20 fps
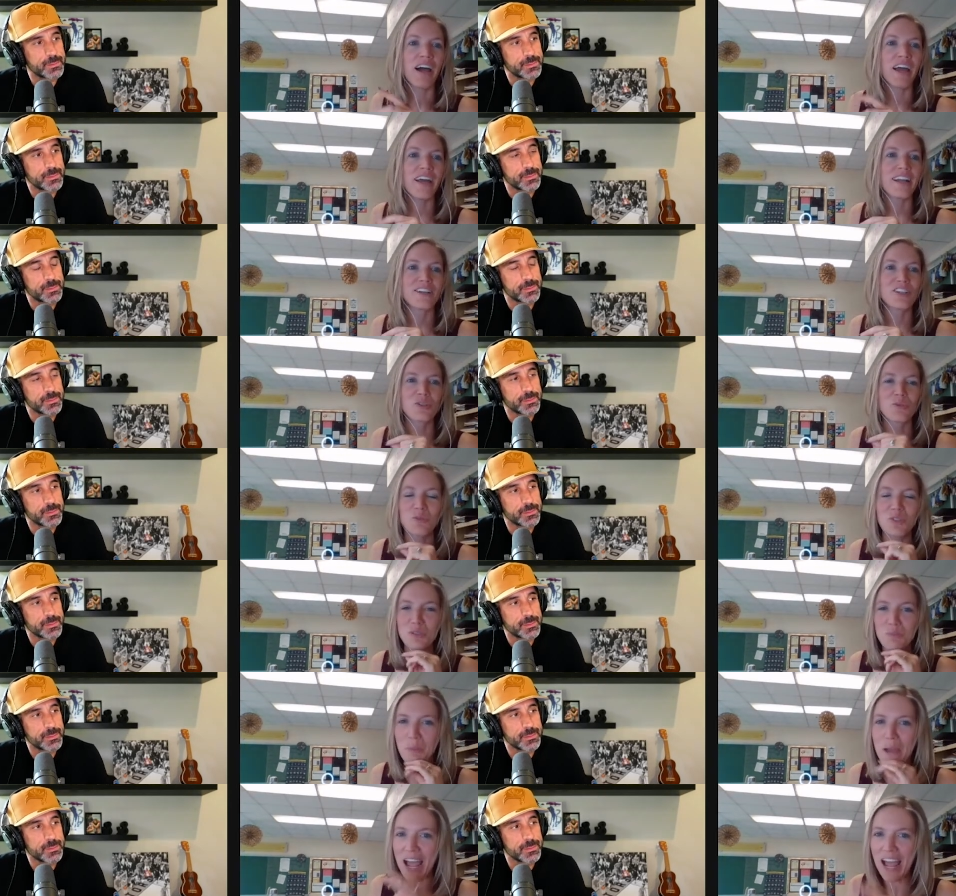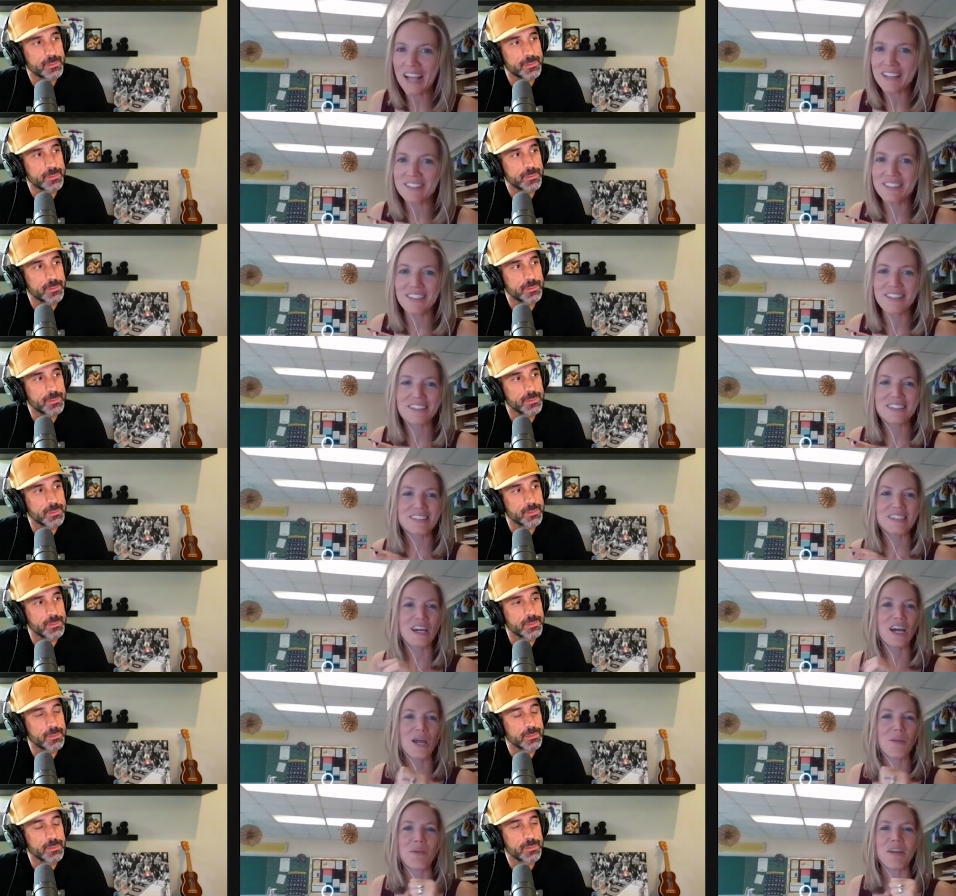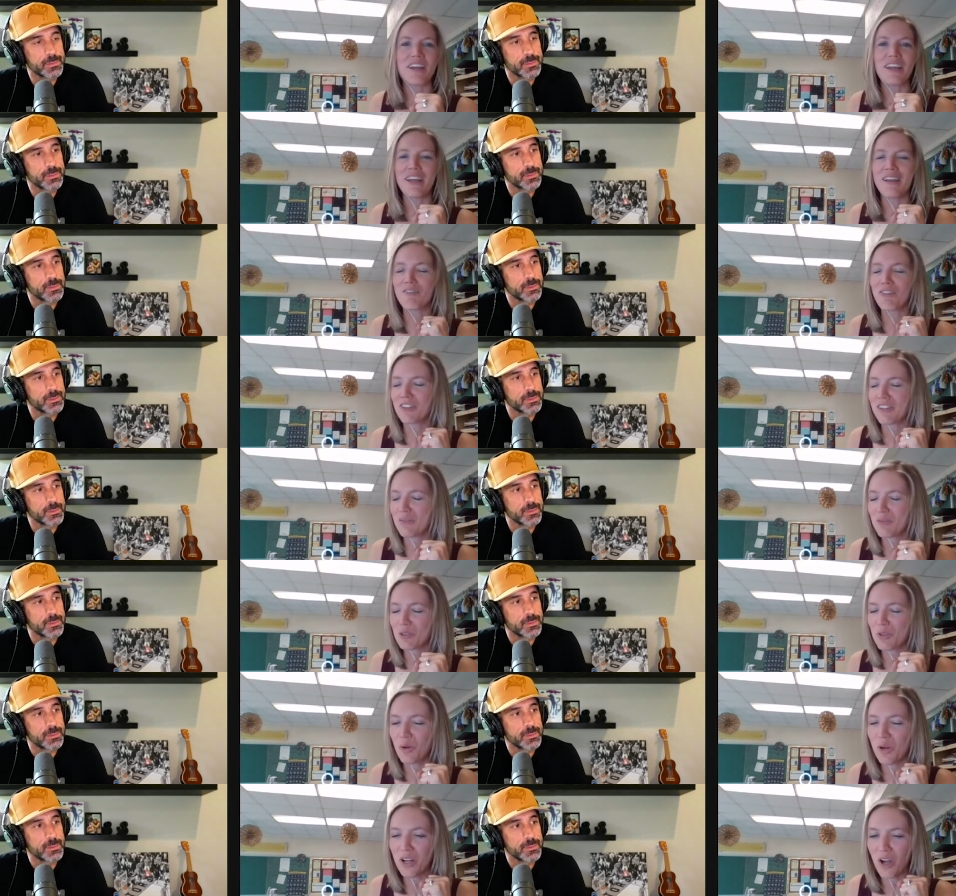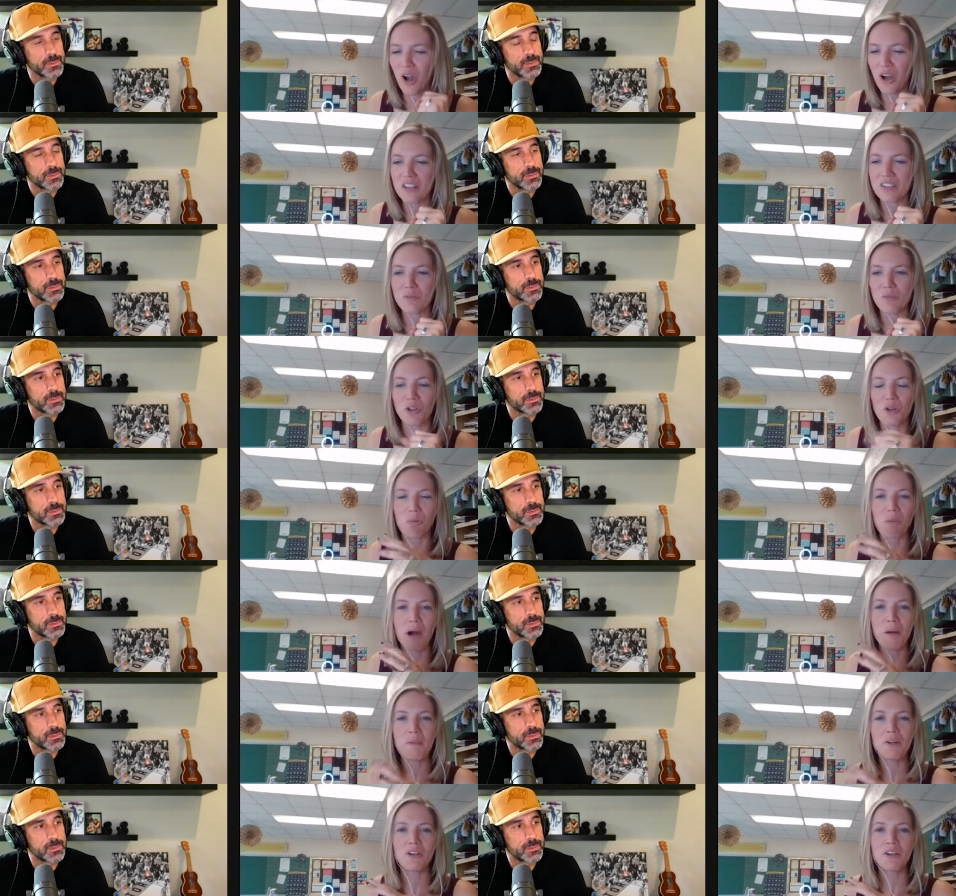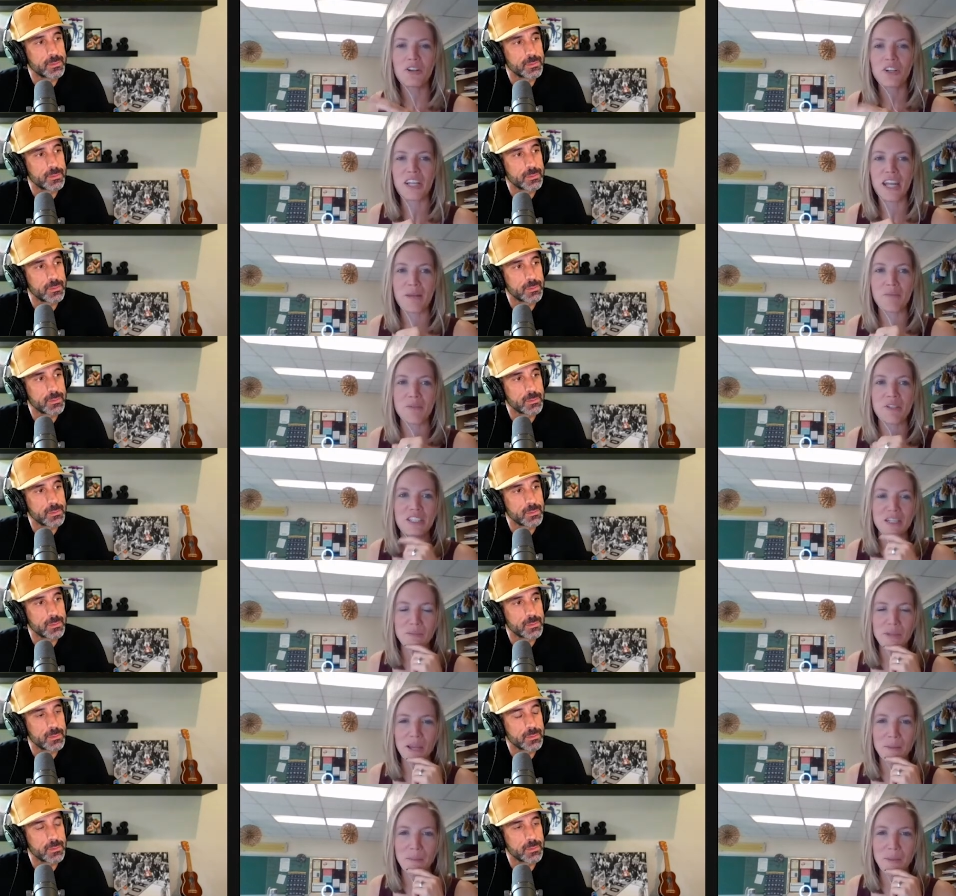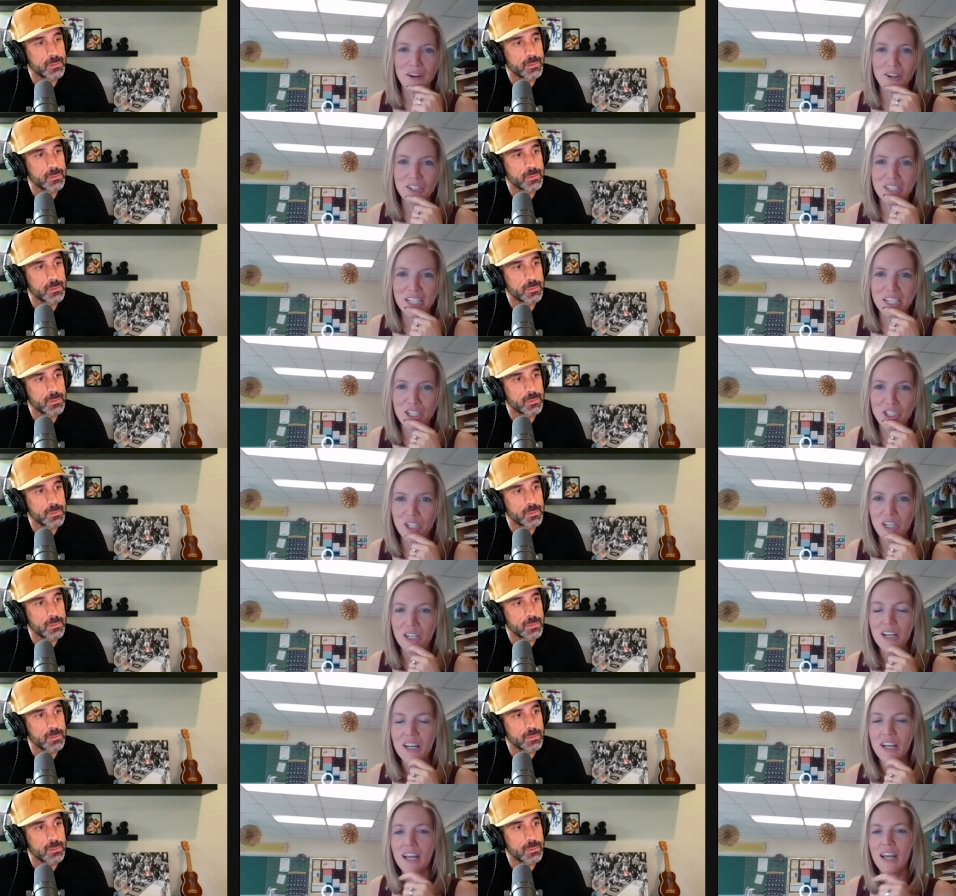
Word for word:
Speaker 1: and she was passing this time, and everything was going awesome. And her mom and her came to see me at parent teacher.